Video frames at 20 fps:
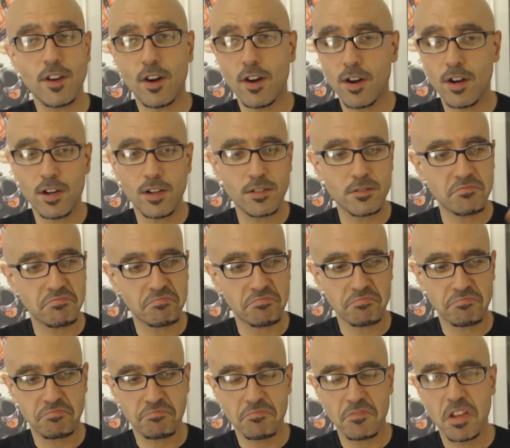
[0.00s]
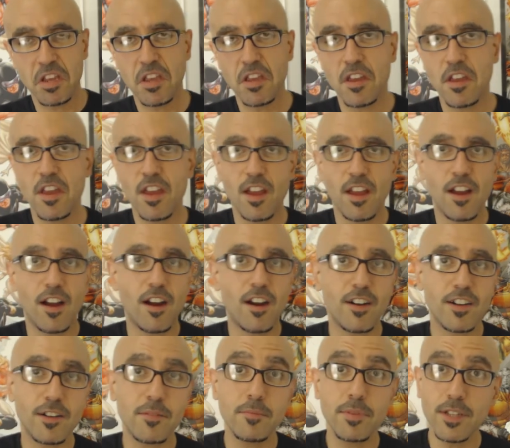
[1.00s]
are
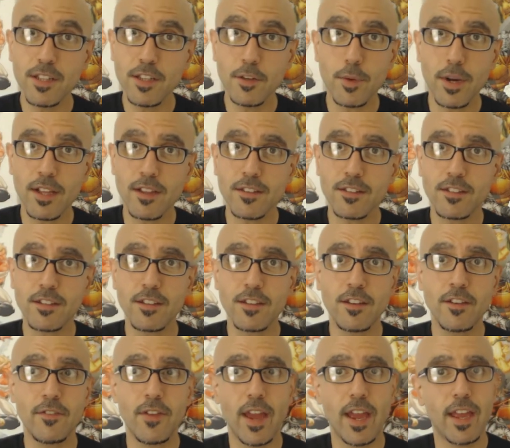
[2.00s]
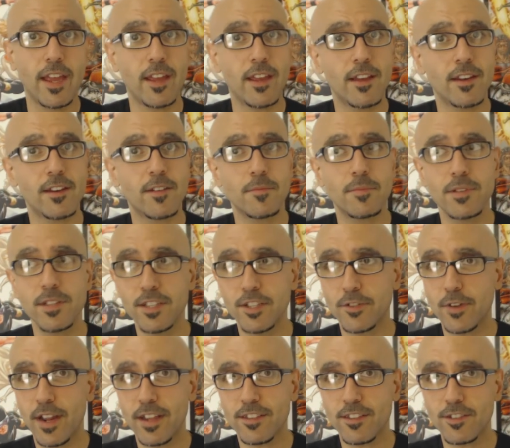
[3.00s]
completely relative and completely
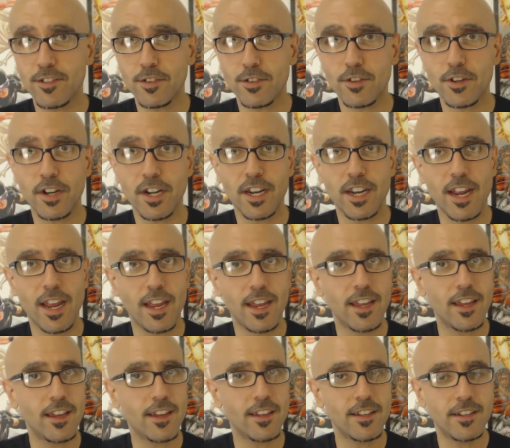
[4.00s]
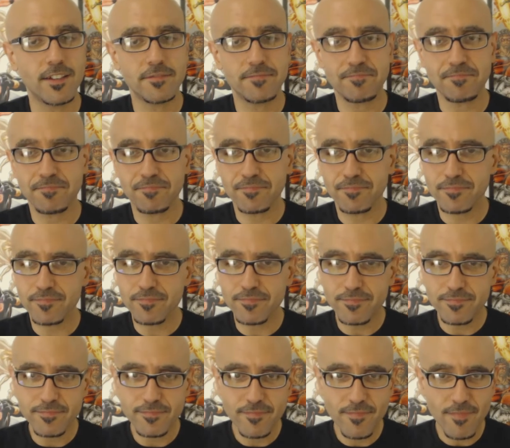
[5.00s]
transitory, and
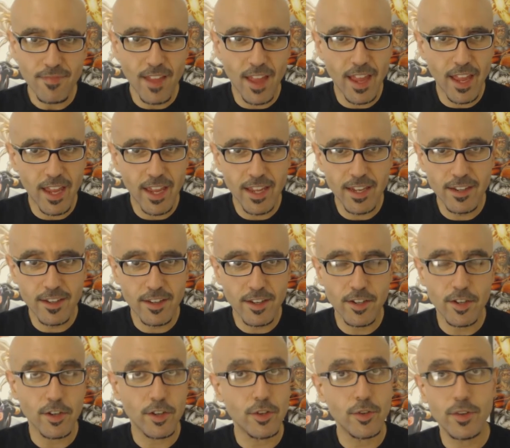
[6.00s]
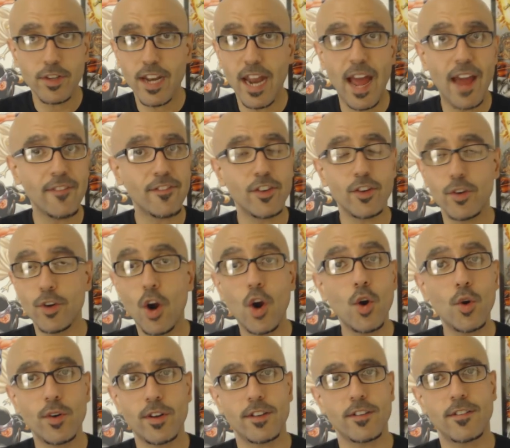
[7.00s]
you know, you could have your
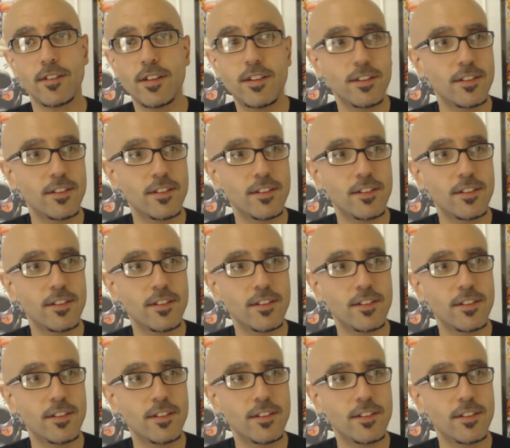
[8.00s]
own.